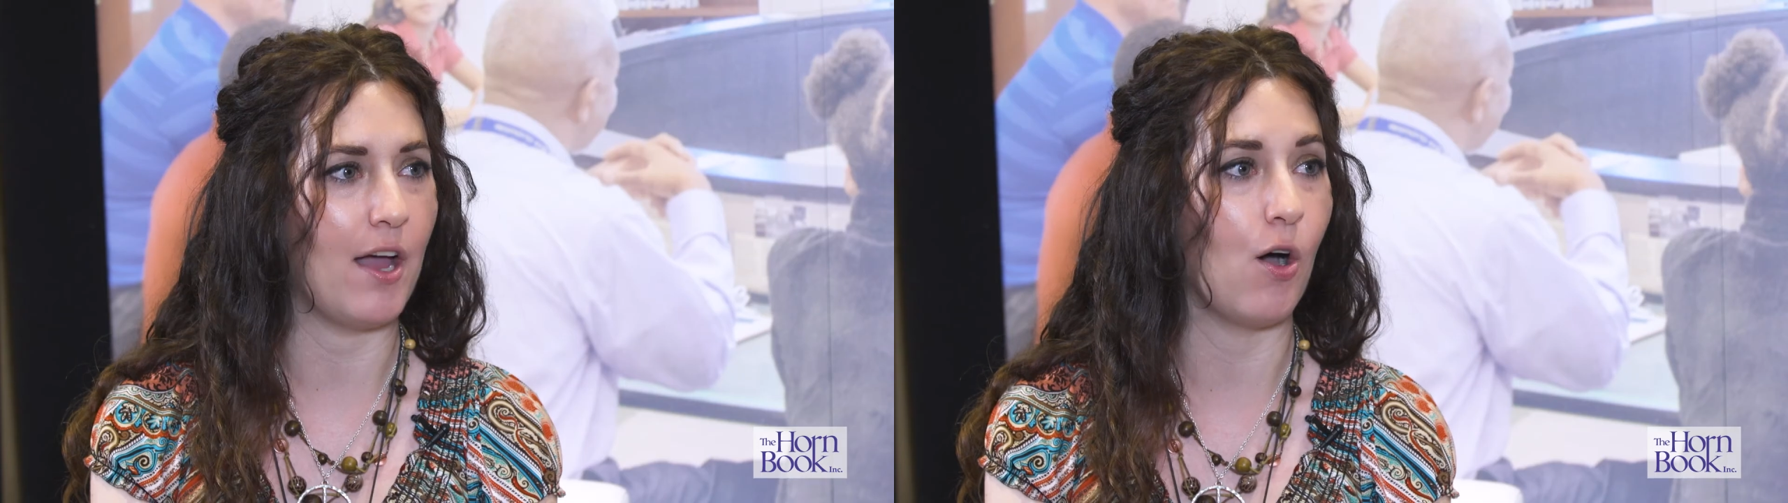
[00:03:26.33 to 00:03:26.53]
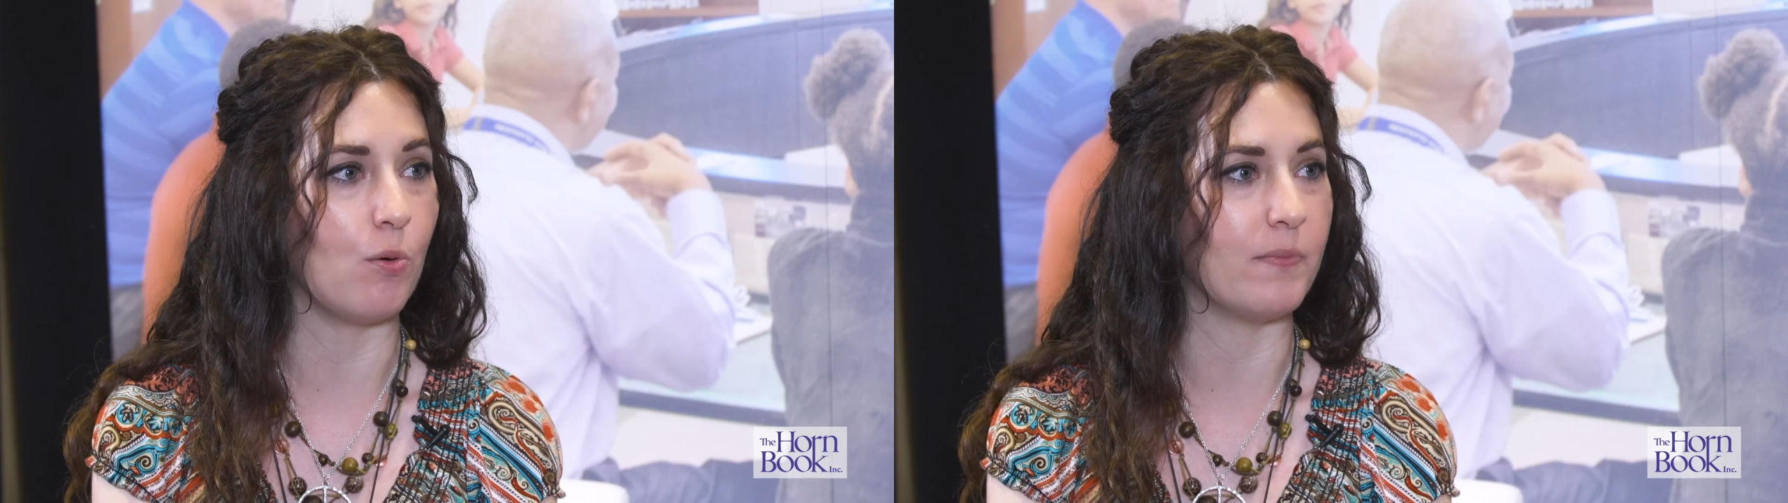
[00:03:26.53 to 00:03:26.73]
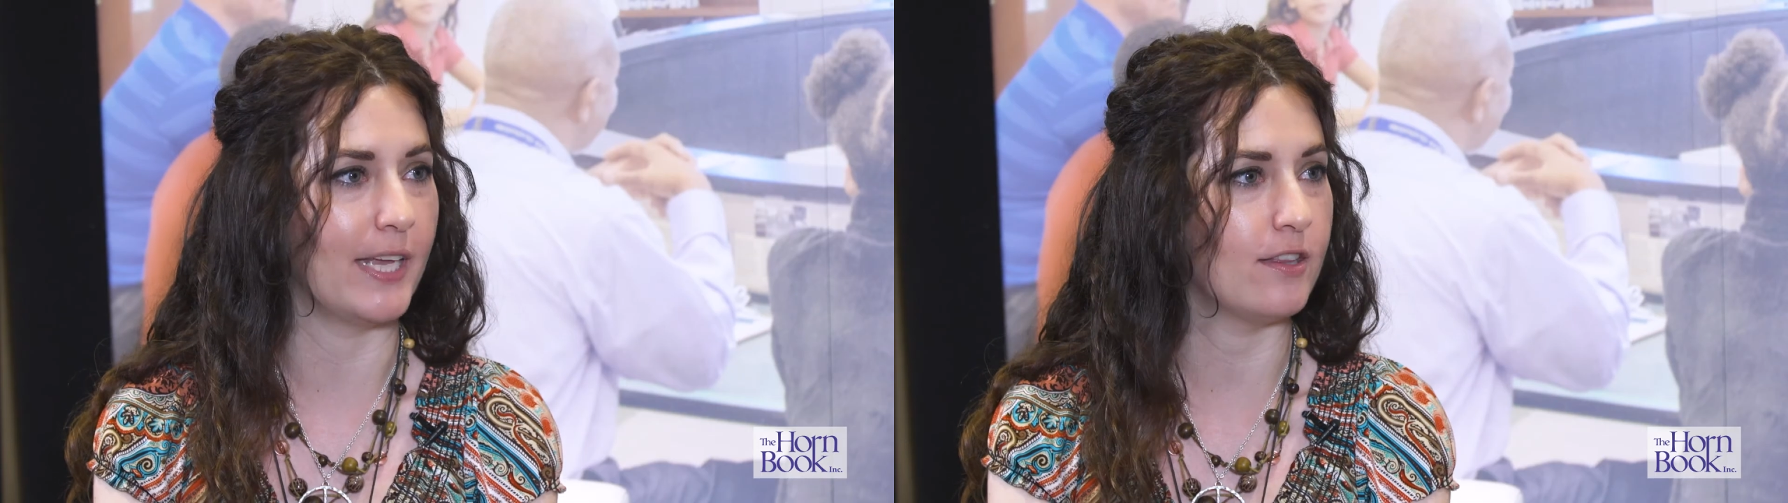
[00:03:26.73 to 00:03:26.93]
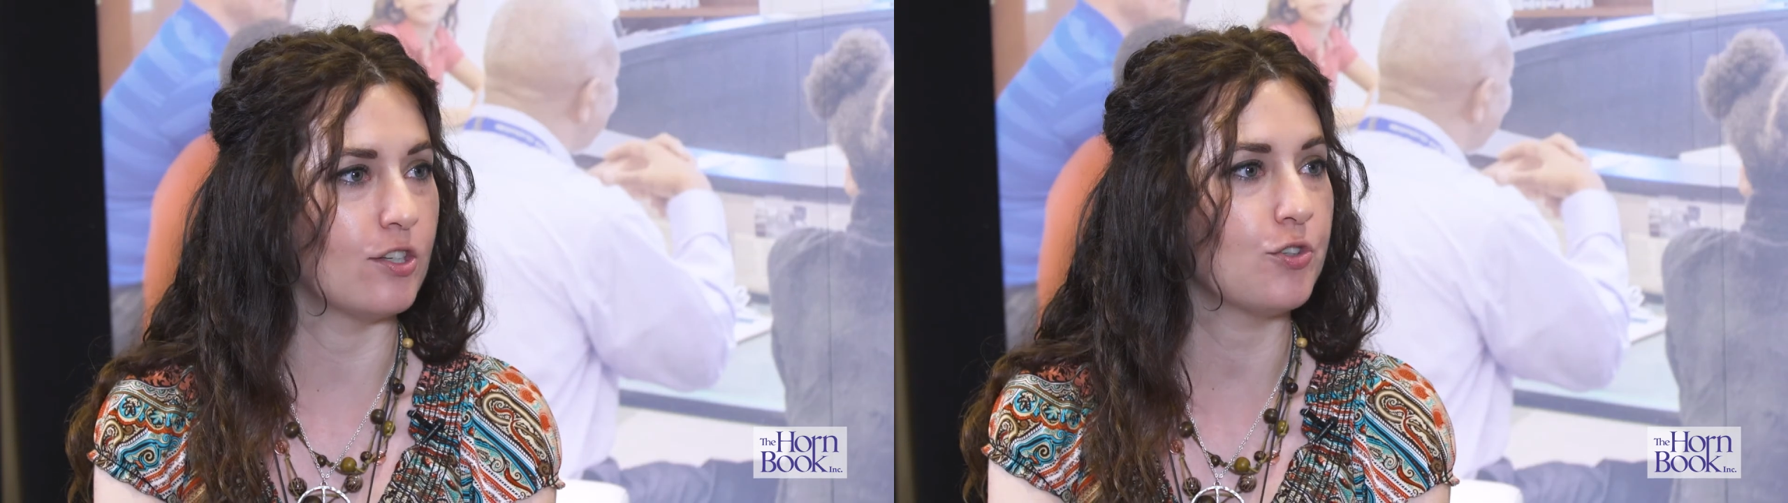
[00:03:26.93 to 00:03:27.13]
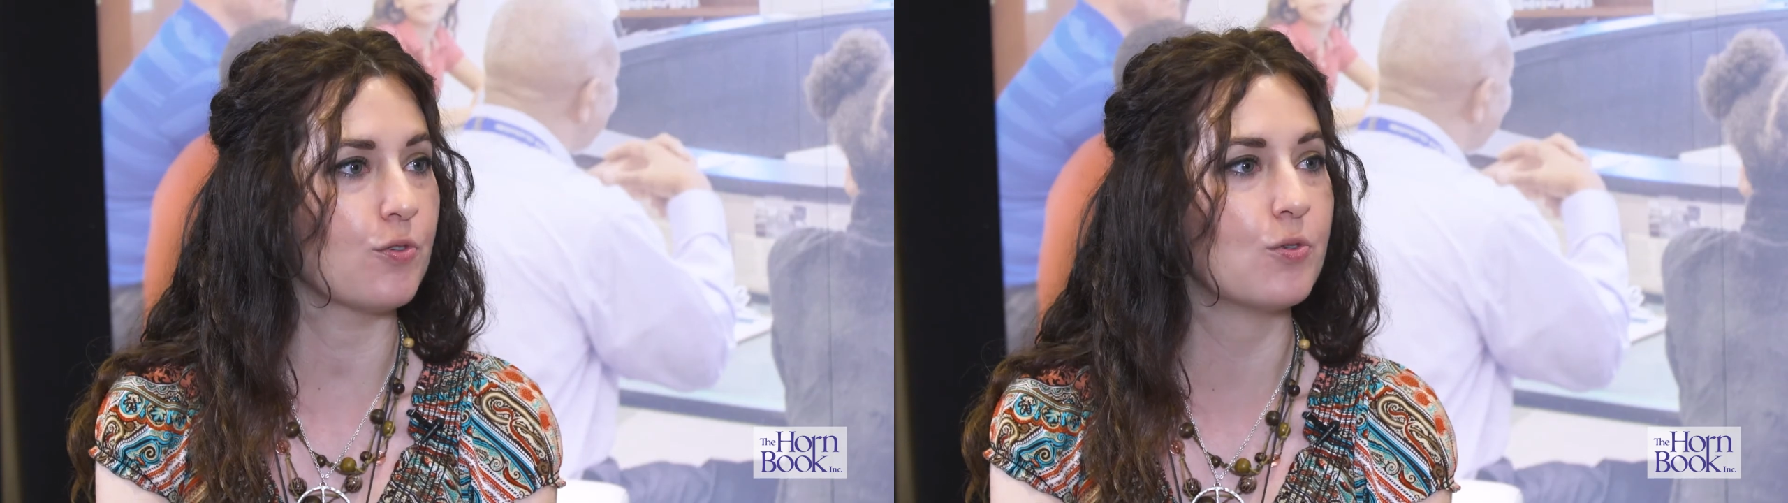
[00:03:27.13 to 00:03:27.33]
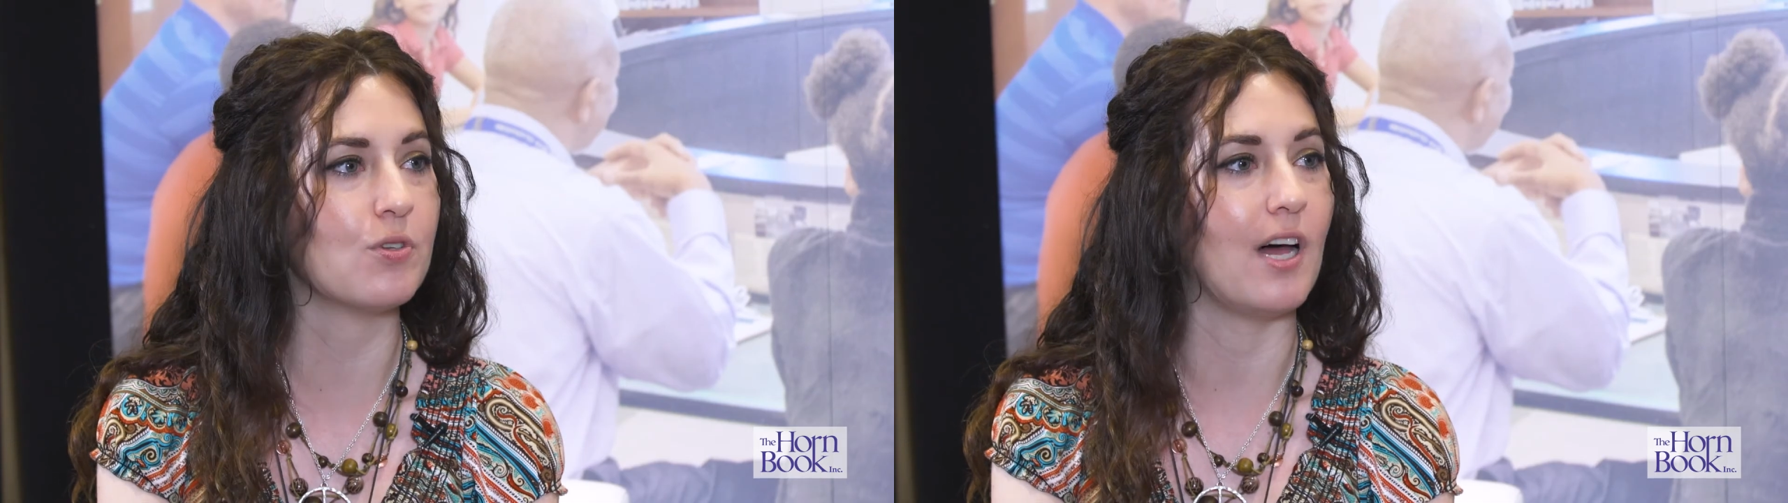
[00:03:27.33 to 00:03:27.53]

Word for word: home, like the true